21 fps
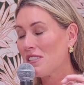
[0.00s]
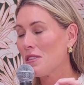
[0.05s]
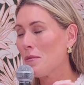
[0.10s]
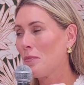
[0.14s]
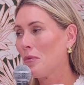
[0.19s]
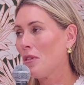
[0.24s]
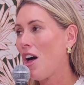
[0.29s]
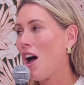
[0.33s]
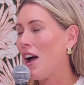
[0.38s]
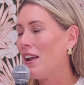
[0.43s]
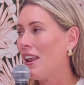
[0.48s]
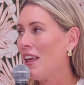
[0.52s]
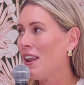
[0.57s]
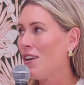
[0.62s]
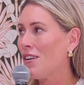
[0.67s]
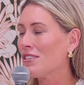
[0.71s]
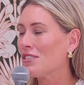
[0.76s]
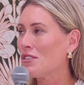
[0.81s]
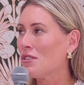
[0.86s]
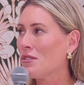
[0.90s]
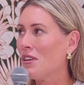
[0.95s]
the plot. And
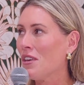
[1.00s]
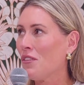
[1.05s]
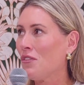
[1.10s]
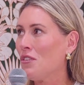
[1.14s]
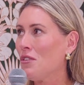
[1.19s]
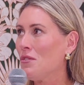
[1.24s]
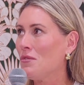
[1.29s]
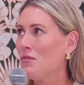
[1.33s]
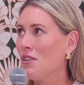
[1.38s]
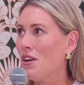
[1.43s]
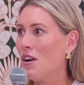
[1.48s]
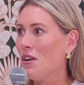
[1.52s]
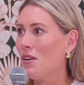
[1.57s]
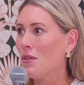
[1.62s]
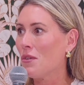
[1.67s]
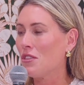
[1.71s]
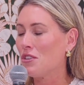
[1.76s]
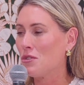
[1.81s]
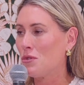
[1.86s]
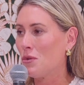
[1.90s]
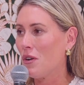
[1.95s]
also, if you know
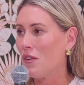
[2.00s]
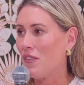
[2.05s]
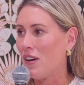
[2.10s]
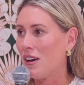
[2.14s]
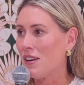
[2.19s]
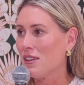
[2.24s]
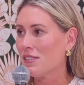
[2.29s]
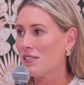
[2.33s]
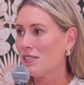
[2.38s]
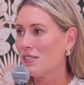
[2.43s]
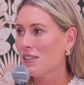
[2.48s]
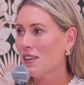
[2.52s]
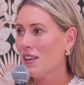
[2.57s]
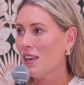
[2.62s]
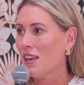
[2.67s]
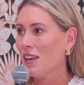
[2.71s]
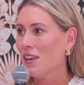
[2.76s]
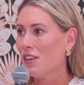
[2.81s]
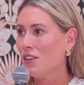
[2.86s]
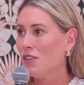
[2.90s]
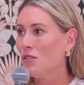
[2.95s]
the two of us,
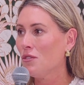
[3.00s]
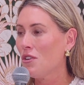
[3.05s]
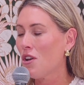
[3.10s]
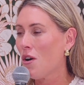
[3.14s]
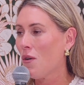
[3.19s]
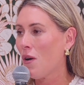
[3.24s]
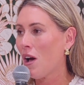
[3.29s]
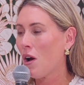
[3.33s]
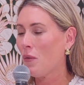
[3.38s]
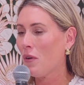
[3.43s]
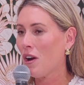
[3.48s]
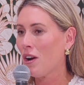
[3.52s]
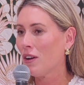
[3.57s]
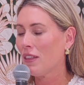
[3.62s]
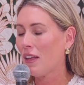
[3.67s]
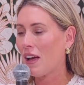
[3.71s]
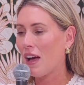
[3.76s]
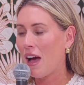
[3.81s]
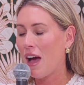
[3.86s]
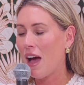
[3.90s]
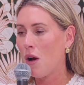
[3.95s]
you know how we are.
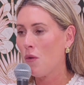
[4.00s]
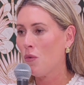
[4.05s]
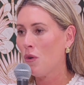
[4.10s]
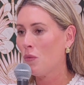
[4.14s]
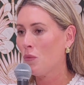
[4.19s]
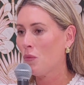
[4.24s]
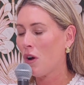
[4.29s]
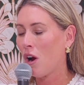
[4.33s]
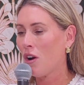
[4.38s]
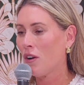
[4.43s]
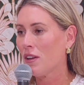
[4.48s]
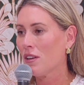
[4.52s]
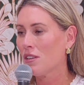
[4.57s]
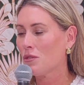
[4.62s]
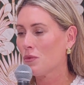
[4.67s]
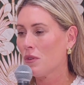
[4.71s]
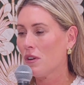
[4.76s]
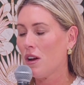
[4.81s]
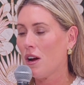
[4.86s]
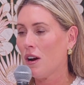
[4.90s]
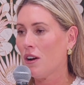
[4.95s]
Like when our kids
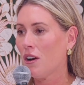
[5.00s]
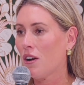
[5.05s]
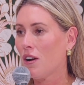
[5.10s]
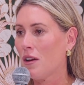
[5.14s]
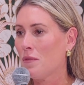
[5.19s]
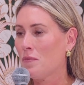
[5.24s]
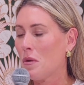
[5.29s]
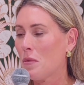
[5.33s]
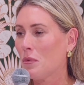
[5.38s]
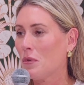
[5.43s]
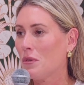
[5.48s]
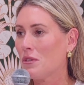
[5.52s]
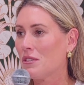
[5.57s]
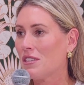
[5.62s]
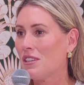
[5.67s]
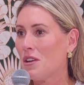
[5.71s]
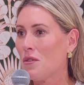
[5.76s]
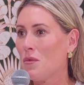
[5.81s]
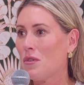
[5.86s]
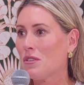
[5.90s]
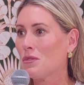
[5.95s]
were younger and people used
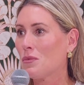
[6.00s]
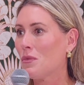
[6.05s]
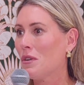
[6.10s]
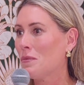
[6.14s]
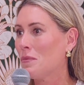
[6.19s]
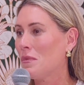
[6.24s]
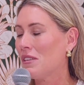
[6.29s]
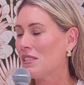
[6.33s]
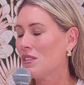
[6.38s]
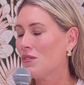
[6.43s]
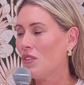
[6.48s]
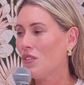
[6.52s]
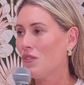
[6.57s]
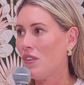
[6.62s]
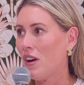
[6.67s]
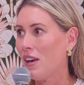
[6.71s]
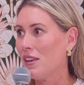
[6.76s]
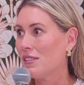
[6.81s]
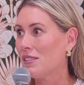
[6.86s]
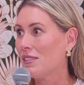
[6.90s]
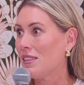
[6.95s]
to say, what's one piece of
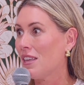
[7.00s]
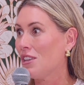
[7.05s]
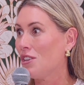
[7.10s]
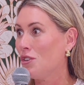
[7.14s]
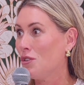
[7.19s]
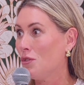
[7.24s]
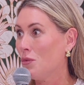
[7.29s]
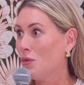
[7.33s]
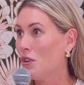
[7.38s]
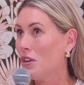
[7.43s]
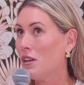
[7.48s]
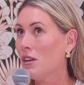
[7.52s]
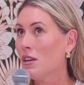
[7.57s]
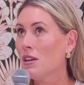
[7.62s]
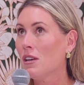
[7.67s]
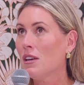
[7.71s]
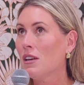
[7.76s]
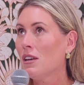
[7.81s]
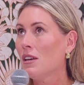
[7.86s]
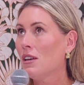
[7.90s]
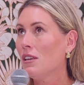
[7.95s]
advice that you would,
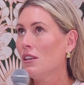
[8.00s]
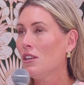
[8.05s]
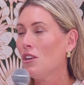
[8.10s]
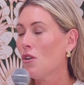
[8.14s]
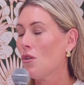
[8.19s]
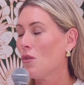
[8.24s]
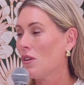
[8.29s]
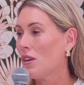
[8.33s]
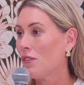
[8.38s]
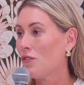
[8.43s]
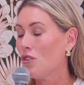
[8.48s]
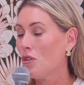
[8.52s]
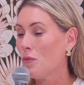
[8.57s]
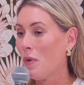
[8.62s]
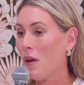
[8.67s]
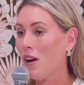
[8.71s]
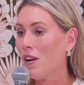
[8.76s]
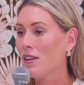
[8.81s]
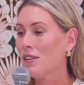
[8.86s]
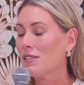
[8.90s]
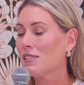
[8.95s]
give new
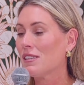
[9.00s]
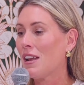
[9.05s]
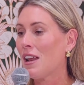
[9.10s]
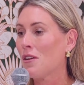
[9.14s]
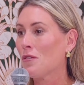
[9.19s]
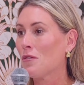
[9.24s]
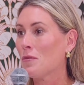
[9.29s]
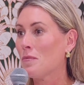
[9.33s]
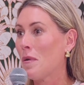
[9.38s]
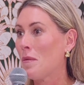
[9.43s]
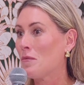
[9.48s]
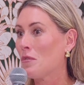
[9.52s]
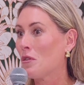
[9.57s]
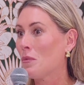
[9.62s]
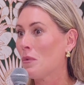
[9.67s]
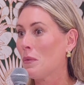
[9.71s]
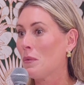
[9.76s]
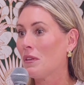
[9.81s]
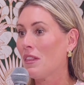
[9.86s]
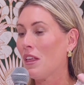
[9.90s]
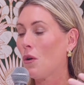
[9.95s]
parents? And I remember
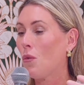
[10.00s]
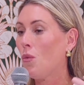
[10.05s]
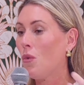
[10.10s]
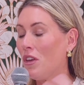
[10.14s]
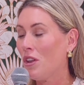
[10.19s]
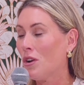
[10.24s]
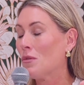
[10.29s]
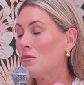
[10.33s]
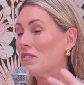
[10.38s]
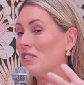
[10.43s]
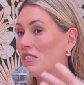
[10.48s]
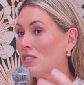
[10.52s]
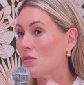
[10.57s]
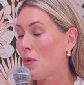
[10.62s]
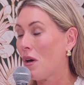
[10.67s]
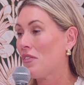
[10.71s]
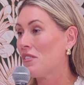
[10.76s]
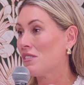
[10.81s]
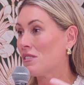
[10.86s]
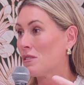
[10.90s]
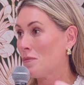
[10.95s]
we were like, we don't
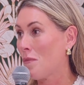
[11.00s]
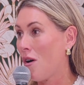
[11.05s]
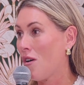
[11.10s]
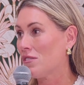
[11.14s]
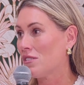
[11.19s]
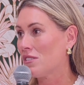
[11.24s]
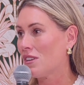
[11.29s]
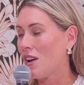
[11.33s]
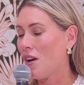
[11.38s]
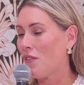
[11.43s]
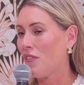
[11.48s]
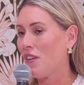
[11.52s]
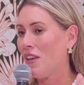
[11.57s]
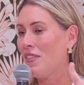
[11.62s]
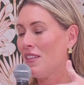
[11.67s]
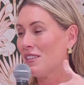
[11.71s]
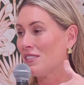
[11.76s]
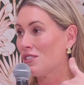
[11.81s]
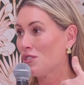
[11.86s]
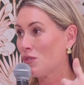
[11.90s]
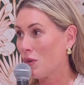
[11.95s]
sweat the small stuff. And
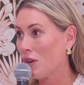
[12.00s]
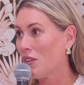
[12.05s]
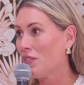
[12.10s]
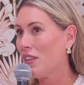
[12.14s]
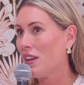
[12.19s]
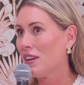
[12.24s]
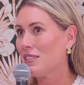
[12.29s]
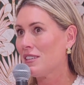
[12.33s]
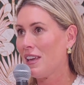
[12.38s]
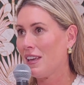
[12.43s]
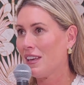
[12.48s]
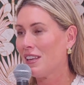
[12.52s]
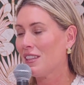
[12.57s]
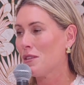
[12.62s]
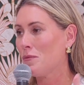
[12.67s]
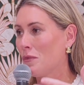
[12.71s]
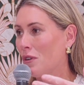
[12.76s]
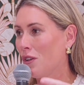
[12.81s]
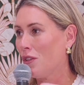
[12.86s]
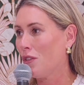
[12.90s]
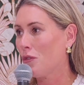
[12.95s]
that's sort of like taking the
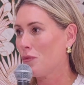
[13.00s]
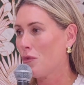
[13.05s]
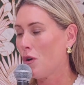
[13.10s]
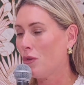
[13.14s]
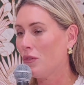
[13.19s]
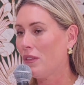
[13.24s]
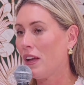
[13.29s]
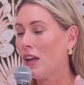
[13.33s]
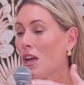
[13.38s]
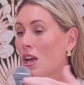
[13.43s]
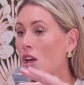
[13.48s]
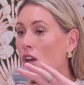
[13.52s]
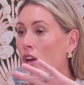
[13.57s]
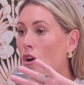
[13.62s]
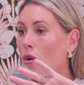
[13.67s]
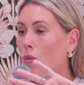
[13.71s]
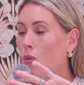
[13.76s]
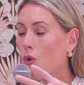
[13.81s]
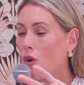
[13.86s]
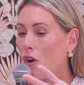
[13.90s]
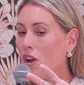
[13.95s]
middle of the road. Like,
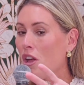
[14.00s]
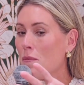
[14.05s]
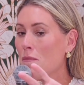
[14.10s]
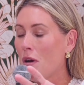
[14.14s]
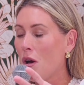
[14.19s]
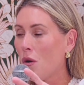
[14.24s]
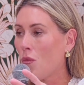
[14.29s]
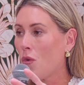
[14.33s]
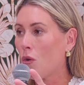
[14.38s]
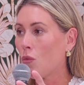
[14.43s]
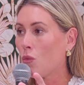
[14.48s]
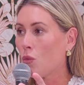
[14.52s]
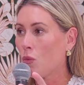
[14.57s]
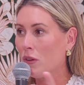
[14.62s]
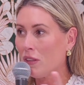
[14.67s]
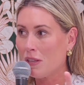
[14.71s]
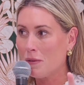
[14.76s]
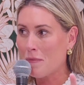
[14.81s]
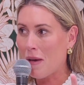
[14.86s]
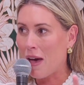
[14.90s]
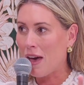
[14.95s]
worry about what
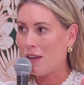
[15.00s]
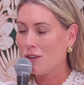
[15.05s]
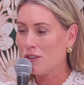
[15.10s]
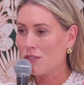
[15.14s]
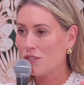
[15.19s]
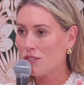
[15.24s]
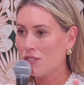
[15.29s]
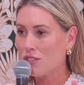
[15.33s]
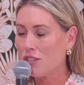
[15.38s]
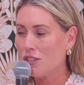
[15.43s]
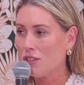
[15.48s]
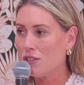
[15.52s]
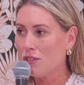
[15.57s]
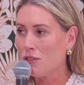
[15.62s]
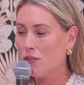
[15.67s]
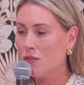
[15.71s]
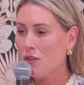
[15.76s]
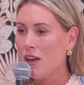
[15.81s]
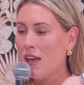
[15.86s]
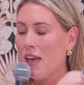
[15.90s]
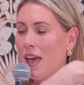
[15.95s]
really matters to
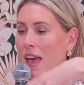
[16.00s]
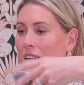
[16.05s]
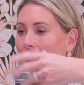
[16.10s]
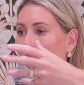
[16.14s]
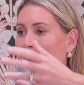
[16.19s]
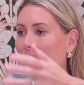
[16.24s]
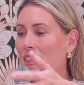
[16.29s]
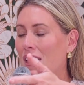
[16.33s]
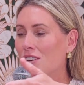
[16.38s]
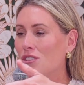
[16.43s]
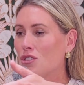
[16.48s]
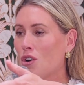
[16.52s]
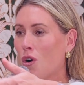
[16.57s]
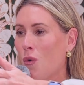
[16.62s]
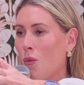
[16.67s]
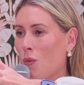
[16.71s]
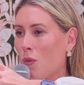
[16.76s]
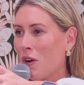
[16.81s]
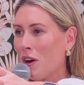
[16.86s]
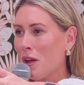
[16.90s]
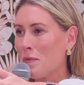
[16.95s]
you, and then
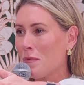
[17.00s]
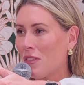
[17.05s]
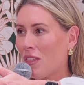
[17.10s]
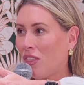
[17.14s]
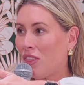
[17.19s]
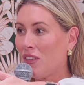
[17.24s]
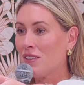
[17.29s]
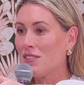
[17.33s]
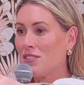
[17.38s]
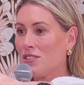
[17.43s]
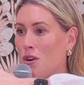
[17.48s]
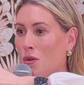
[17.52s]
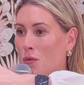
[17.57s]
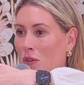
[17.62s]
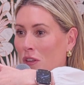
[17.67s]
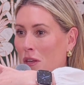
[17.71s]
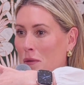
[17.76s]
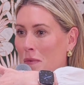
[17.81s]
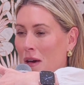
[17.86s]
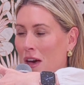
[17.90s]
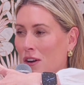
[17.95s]
don't worry about the things that don't
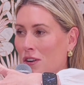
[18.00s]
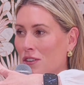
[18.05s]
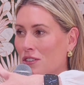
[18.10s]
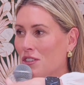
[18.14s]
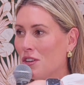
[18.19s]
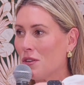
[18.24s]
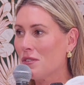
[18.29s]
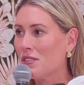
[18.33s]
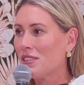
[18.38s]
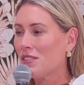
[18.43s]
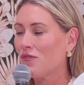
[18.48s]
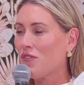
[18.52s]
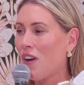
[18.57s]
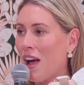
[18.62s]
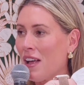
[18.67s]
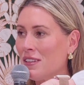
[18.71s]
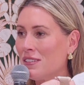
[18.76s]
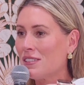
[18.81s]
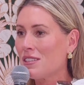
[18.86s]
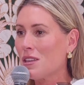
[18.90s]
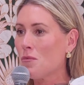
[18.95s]
really matter to you, and
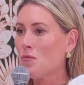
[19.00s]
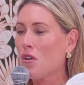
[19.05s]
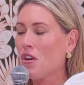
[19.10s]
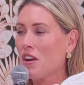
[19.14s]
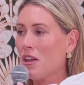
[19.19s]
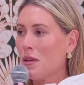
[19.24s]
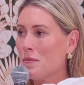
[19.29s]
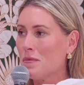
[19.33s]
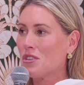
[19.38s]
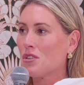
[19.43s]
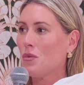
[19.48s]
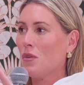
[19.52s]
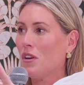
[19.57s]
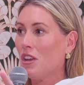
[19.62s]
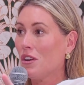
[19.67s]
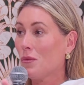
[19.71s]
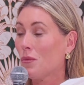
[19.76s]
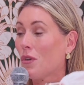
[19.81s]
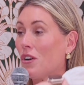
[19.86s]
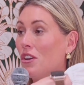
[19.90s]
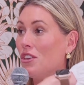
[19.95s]
find somewhere in
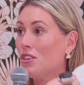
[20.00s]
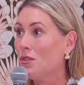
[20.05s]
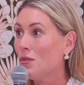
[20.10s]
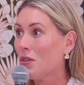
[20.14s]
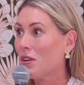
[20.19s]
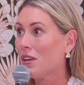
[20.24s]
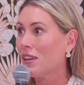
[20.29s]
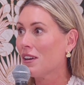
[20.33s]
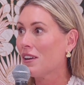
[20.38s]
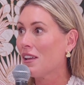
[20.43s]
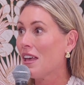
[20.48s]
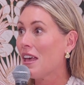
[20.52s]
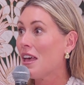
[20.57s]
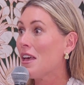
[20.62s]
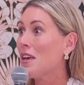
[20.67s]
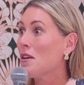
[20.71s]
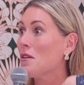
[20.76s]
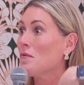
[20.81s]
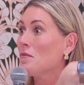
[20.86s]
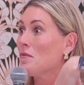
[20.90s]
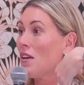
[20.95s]
between where you can
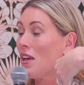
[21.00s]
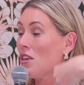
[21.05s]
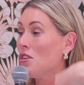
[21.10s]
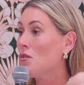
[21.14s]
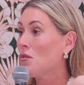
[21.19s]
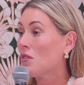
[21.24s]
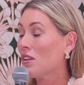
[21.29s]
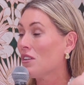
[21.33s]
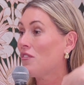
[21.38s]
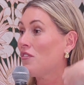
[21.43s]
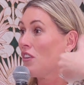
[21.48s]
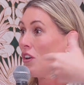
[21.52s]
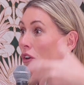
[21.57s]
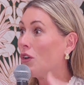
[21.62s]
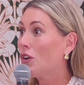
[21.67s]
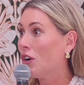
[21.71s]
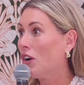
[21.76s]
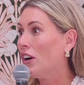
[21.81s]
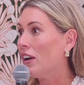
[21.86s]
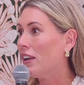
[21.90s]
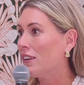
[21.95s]
feel
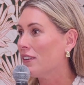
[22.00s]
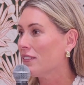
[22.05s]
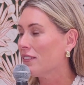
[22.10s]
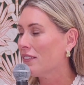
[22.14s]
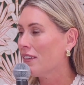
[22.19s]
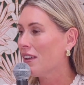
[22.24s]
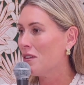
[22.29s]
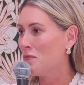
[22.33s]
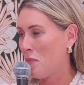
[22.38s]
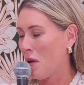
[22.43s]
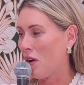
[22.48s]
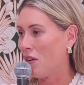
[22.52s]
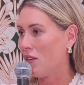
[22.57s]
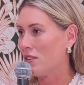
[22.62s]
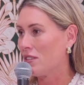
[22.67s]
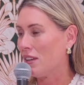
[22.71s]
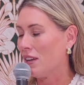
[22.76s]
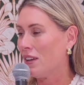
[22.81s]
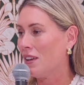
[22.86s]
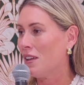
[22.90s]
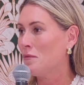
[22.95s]
good in
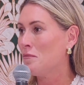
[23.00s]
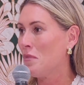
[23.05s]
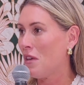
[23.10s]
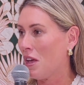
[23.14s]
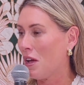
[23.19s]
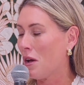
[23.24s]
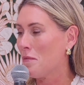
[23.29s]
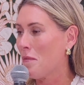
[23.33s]
parenting and being a mom.